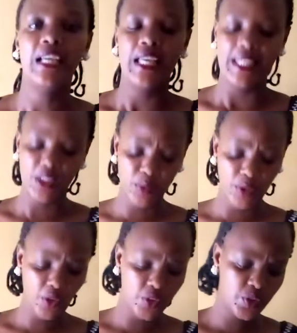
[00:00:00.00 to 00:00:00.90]
Then we
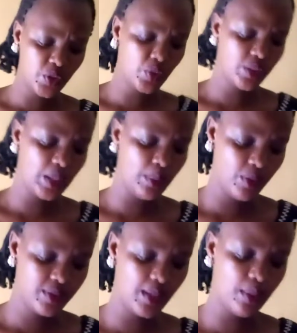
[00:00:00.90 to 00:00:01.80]
also talked about
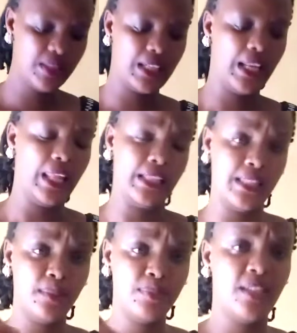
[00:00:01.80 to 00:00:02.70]
something like
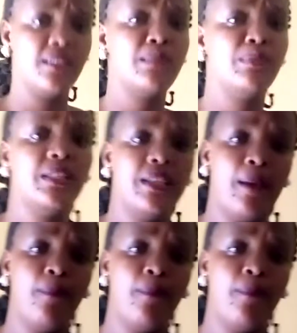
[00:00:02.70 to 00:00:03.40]
subject matter,